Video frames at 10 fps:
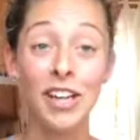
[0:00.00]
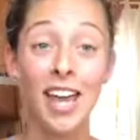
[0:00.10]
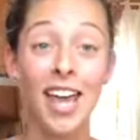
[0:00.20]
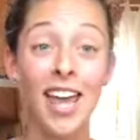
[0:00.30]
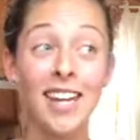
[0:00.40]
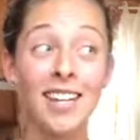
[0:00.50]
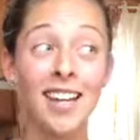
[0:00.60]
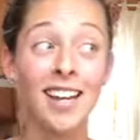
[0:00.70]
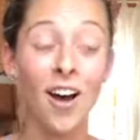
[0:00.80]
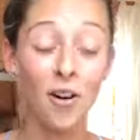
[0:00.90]
And
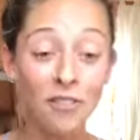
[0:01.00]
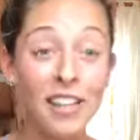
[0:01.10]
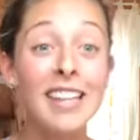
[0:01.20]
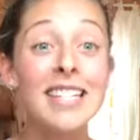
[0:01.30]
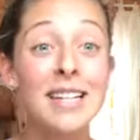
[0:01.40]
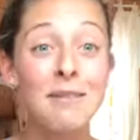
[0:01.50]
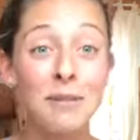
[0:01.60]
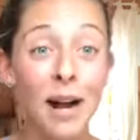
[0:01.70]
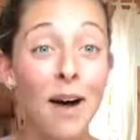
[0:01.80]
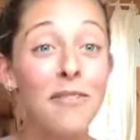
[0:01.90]
hopefully these
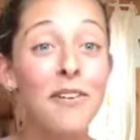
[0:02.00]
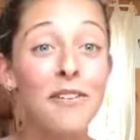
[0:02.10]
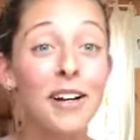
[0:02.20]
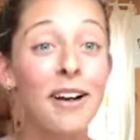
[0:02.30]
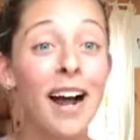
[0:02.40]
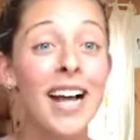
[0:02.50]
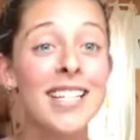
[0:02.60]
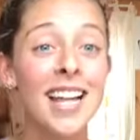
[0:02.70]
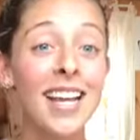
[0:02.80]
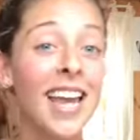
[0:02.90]
tips were helpful for you
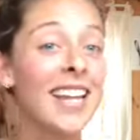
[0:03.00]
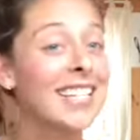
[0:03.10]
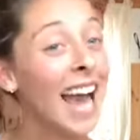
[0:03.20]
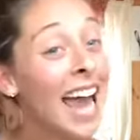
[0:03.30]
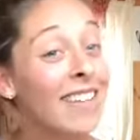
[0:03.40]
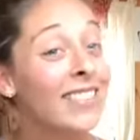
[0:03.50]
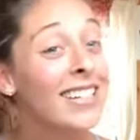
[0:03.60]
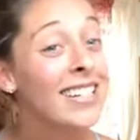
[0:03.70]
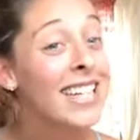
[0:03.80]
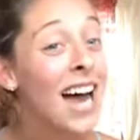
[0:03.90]
guys. Again, it's kind of a
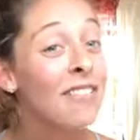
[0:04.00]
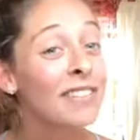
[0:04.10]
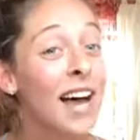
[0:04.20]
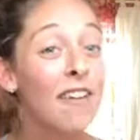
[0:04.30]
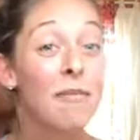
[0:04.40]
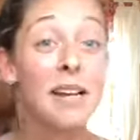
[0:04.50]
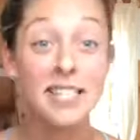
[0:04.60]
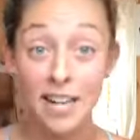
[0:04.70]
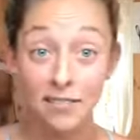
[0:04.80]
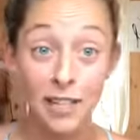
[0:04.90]
little tough love, but
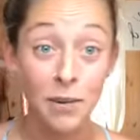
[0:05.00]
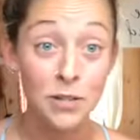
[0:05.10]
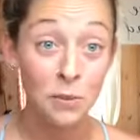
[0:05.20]
it's definitely what's